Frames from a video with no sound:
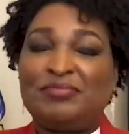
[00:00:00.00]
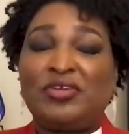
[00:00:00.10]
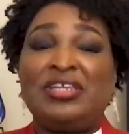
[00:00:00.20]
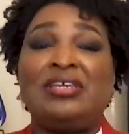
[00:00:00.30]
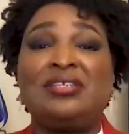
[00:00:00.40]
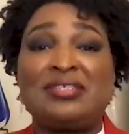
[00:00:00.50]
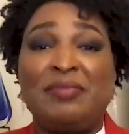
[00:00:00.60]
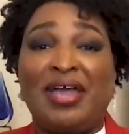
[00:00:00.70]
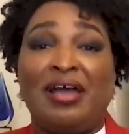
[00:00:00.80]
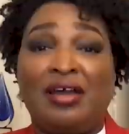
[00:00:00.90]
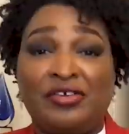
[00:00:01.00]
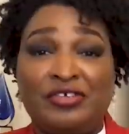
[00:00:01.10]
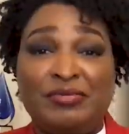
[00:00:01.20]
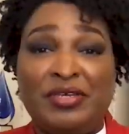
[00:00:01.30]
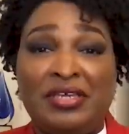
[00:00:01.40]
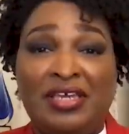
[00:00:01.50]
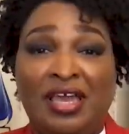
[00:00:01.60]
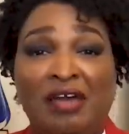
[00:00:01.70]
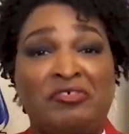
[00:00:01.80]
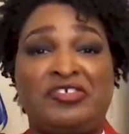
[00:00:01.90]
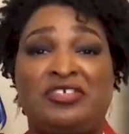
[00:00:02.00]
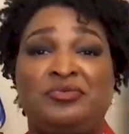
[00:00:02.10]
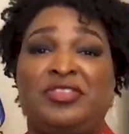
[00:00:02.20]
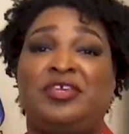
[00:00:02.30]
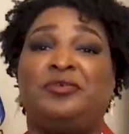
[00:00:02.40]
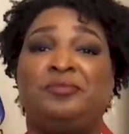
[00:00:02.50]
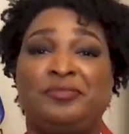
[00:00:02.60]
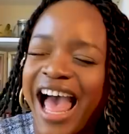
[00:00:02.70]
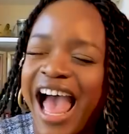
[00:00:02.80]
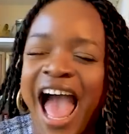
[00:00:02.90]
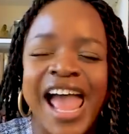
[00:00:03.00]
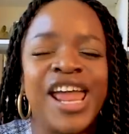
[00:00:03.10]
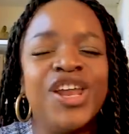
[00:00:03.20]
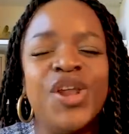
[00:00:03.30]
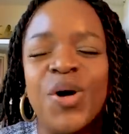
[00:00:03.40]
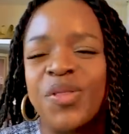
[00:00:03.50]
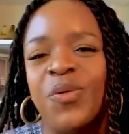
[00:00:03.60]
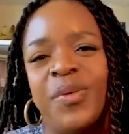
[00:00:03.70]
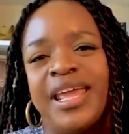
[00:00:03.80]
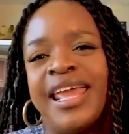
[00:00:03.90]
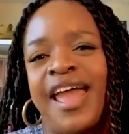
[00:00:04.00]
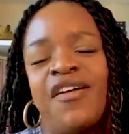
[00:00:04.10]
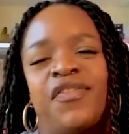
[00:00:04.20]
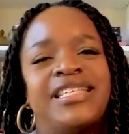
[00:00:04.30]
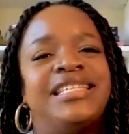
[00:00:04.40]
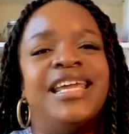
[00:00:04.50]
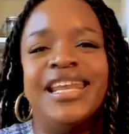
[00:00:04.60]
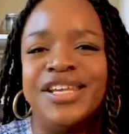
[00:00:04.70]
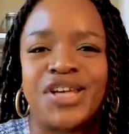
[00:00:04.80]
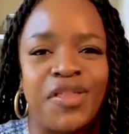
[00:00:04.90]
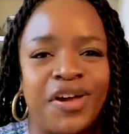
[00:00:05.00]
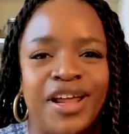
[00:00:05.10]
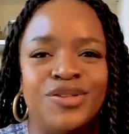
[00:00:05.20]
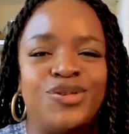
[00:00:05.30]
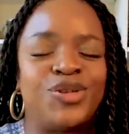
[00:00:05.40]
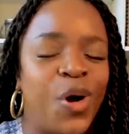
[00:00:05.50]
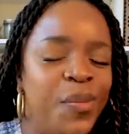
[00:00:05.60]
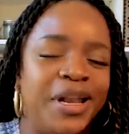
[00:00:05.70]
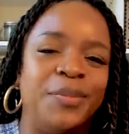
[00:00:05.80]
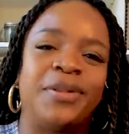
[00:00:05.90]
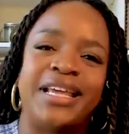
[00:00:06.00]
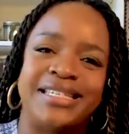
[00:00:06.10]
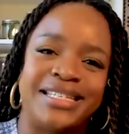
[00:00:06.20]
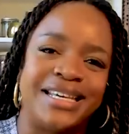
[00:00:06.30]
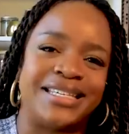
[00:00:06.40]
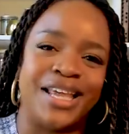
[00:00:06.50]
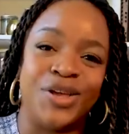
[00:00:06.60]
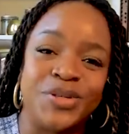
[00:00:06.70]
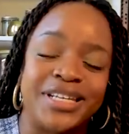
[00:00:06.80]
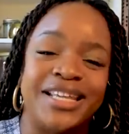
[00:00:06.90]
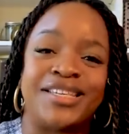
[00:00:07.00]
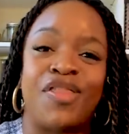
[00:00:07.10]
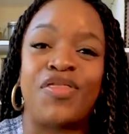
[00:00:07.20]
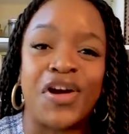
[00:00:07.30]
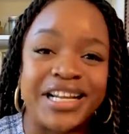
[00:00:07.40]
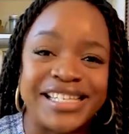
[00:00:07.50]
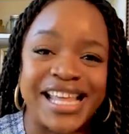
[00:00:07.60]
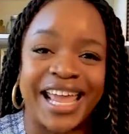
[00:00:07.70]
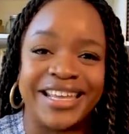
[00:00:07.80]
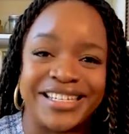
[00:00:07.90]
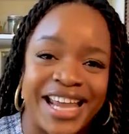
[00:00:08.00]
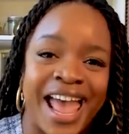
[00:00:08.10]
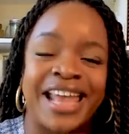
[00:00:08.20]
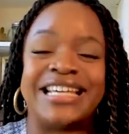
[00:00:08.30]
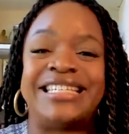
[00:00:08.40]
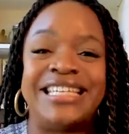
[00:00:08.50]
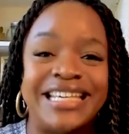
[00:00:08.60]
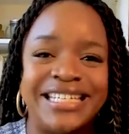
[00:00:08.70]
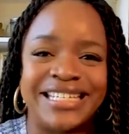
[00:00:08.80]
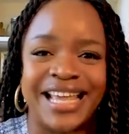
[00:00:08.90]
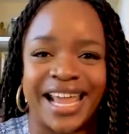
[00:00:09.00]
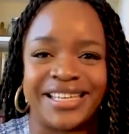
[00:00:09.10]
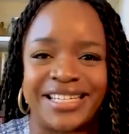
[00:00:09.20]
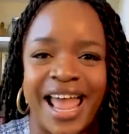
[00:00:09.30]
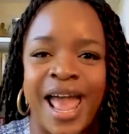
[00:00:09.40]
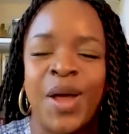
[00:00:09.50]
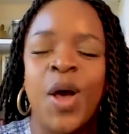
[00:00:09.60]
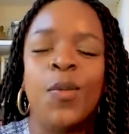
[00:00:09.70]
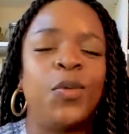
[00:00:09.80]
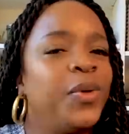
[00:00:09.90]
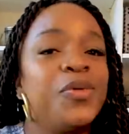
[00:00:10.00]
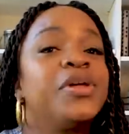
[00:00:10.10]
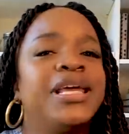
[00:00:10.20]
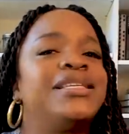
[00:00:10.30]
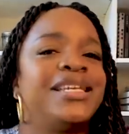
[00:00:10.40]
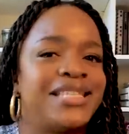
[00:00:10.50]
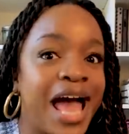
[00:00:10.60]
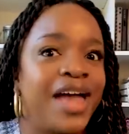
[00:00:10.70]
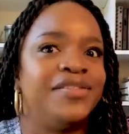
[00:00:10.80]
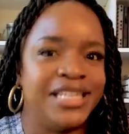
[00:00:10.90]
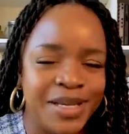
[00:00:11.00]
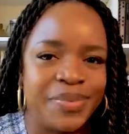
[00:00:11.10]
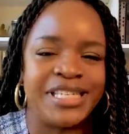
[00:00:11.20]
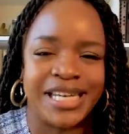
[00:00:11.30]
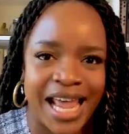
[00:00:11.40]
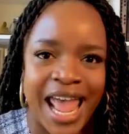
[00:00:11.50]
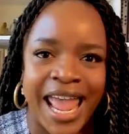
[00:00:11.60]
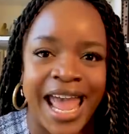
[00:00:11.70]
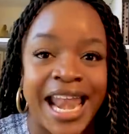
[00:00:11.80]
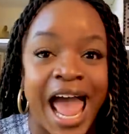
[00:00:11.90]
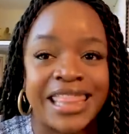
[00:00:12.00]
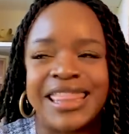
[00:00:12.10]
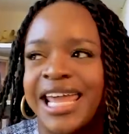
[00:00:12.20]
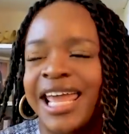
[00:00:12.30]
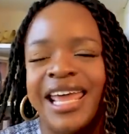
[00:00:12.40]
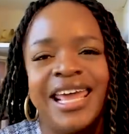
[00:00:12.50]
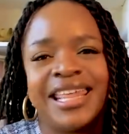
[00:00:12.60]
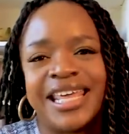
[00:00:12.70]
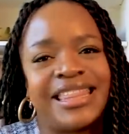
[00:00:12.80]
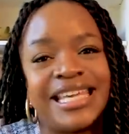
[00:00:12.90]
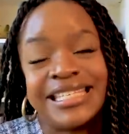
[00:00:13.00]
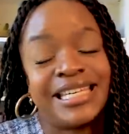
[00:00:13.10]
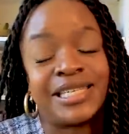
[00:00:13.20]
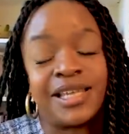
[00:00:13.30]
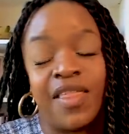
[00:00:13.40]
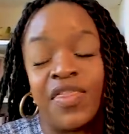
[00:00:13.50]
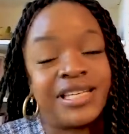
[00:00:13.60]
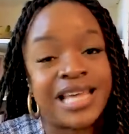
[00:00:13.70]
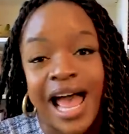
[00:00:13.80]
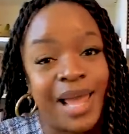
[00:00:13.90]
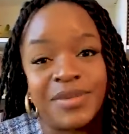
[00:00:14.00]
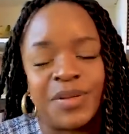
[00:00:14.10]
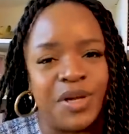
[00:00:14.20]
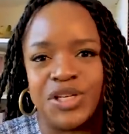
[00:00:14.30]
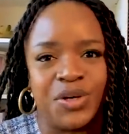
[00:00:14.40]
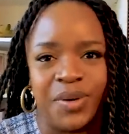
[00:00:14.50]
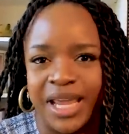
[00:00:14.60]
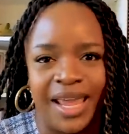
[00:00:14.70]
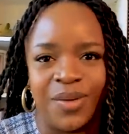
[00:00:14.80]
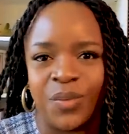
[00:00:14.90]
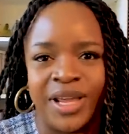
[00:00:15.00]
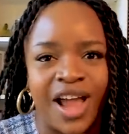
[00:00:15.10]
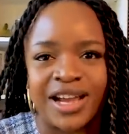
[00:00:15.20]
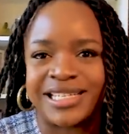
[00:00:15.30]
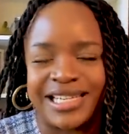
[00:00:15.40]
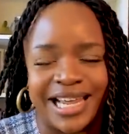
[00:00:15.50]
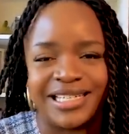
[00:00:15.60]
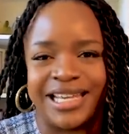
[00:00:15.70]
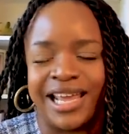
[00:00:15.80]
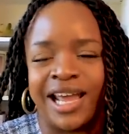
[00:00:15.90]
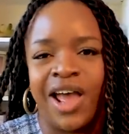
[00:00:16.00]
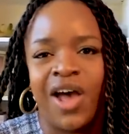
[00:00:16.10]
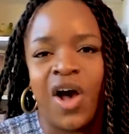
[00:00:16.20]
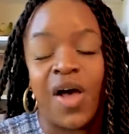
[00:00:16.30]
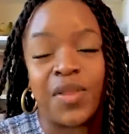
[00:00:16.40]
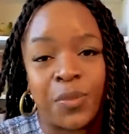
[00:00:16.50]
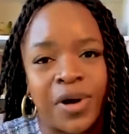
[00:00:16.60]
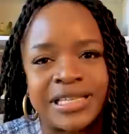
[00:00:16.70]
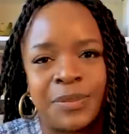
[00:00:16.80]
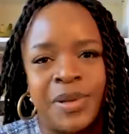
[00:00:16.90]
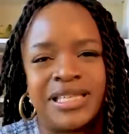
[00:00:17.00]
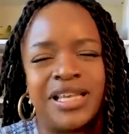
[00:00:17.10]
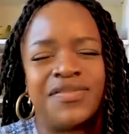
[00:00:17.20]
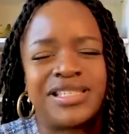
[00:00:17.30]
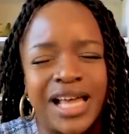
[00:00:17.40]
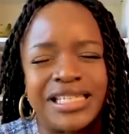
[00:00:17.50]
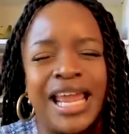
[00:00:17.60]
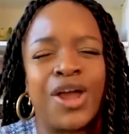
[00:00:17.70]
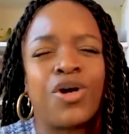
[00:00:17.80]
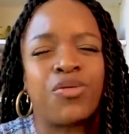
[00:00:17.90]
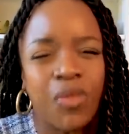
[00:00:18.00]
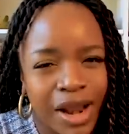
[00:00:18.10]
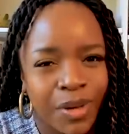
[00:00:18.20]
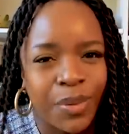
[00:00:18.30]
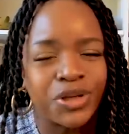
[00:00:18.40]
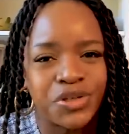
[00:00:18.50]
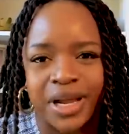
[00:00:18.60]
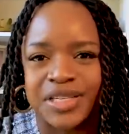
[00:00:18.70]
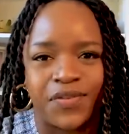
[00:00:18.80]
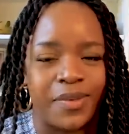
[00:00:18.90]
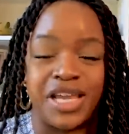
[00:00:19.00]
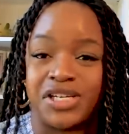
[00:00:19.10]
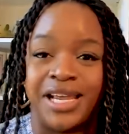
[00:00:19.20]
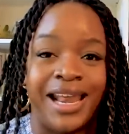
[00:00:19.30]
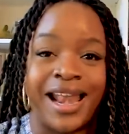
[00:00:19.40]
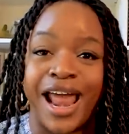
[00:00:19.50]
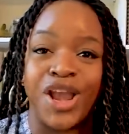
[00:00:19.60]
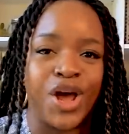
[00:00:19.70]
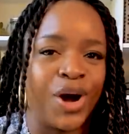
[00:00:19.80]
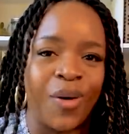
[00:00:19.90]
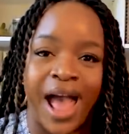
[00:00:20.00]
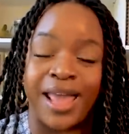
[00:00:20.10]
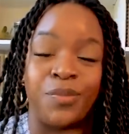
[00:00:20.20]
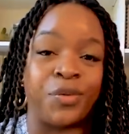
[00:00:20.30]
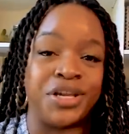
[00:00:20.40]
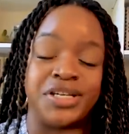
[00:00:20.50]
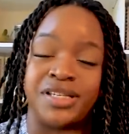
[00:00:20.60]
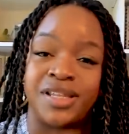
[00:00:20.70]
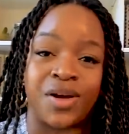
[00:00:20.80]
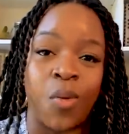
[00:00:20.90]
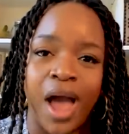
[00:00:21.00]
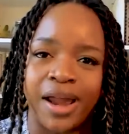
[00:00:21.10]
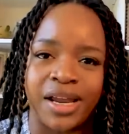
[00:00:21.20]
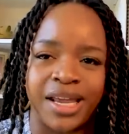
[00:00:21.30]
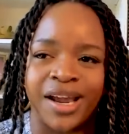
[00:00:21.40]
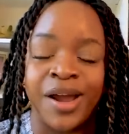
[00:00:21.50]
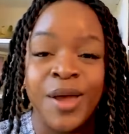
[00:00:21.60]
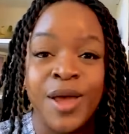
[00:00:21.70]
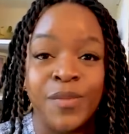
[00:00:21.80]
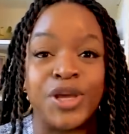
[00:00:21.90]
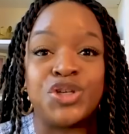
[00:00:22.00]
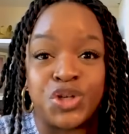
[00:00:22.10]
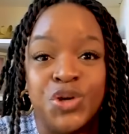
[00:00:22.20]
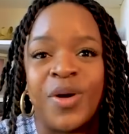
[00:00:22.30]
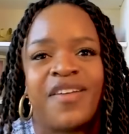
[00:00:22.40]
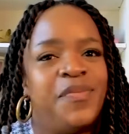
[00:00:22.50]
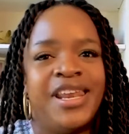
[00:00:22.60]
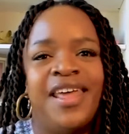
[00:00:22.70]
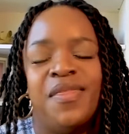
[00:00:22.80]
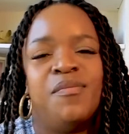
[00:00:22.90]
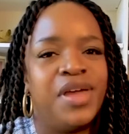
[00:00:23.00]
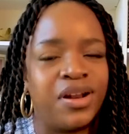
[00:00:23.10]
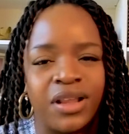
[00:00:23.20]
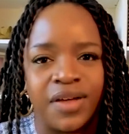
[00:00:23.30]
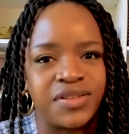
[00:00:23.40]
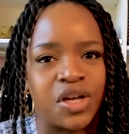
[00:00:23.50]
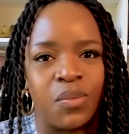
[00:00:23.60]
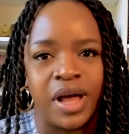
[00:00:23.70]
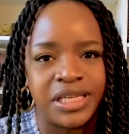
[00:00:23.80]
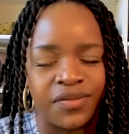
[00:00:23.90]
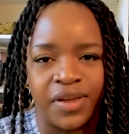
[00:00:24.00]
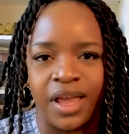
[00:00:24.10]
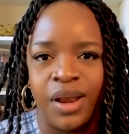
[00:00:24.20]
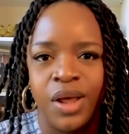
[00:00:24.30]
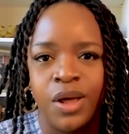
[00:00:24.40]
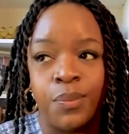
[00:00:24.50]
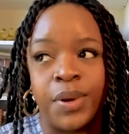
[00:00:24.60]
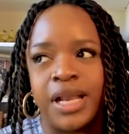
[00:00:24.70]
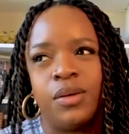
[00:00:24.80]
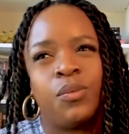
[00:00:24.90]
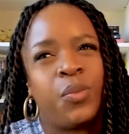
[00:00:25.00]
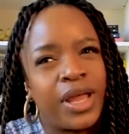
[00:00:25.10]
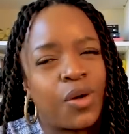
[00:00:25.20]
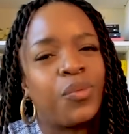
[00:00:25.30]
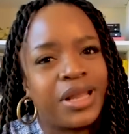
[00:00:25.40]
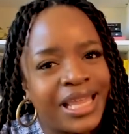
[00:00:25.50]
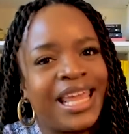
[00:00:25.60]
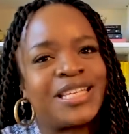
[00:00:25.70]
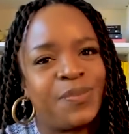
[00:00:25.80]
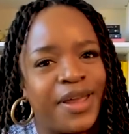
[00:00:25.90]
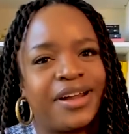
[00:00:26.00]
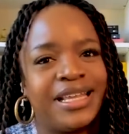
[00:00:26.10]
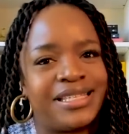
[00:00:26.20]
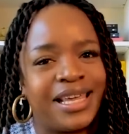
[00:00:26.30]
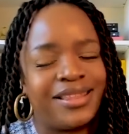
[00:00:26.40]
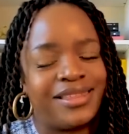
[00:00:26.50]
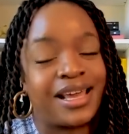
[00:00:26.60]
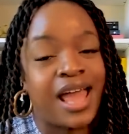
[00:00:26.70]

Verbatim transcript: Brittany, it is my honor to be in conversation with you. I know that we have seen each other in so many places, and usually it's a thirty second chat, a sixty second chat, but we really get to dive deep today. And I think that this is the time to be doing it. We are standing on the precipice of such incredible transformation. And I know I am preaching to the choir here because you have been in the middle of so much of it, but we are really experiencing the